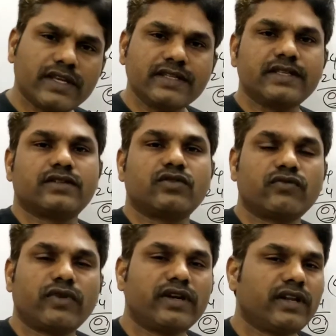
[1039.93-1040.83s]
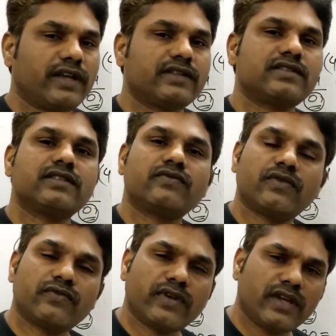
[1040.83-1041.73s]
easy to find HCF
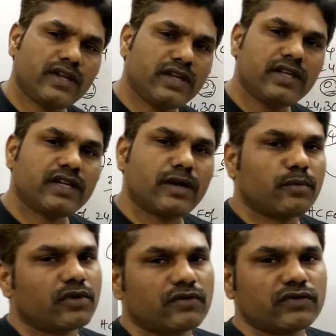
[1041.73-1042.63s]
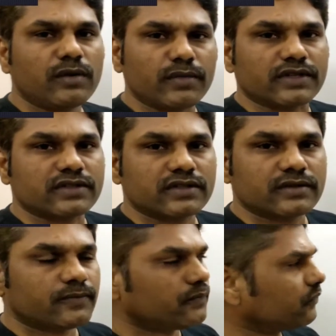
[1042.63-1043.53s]
of any number of numbers.
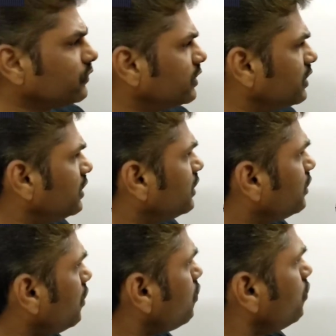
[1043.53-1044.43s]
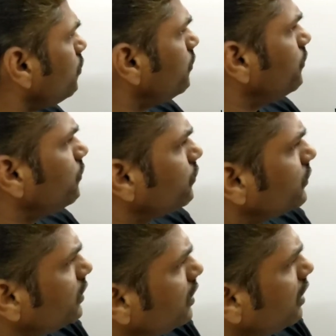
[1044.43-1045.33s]
Now,
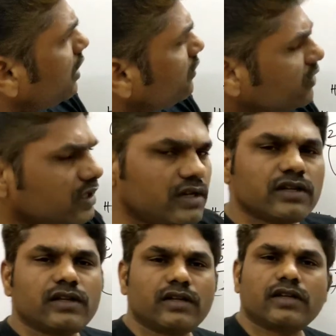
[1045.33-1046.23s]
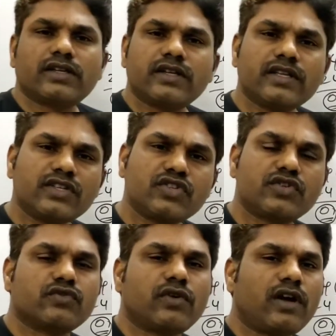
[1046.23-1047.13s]
I will teach
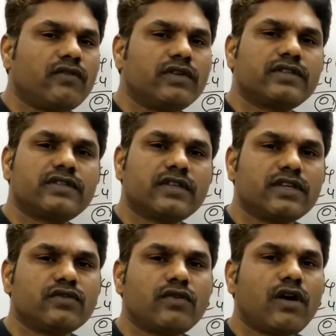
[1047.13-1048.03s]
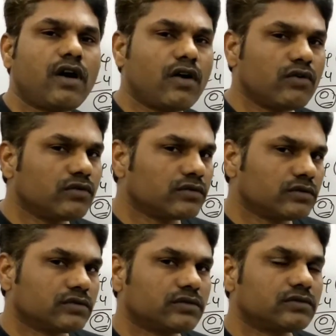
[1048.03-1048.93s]
you, I will say you
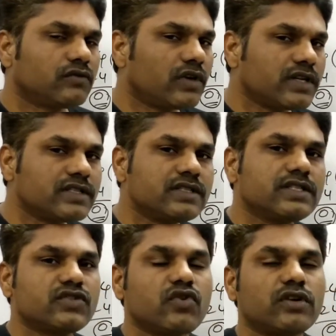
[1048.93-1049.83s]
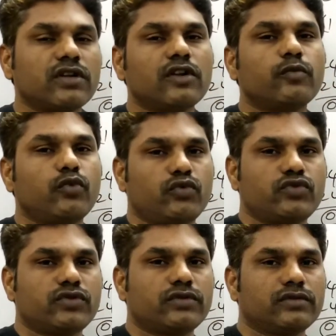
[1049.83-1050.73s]
what is the shorter
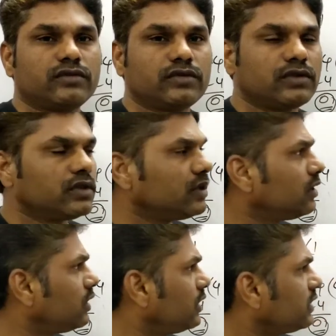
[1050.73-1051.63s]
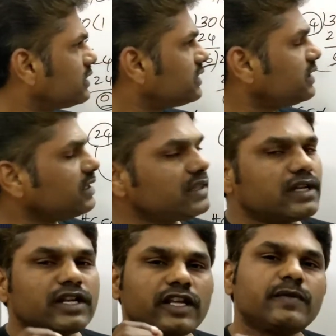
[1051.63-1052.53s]
approach. See, the
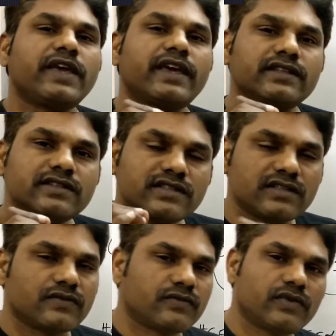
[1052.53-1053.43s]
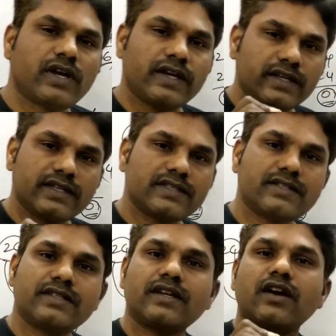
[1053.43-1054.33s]
name HCF,
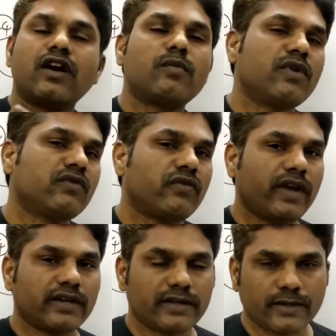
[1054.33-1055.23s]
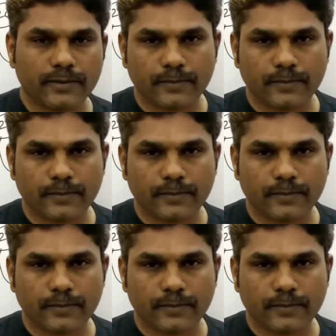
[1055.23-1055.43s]
highest common factor.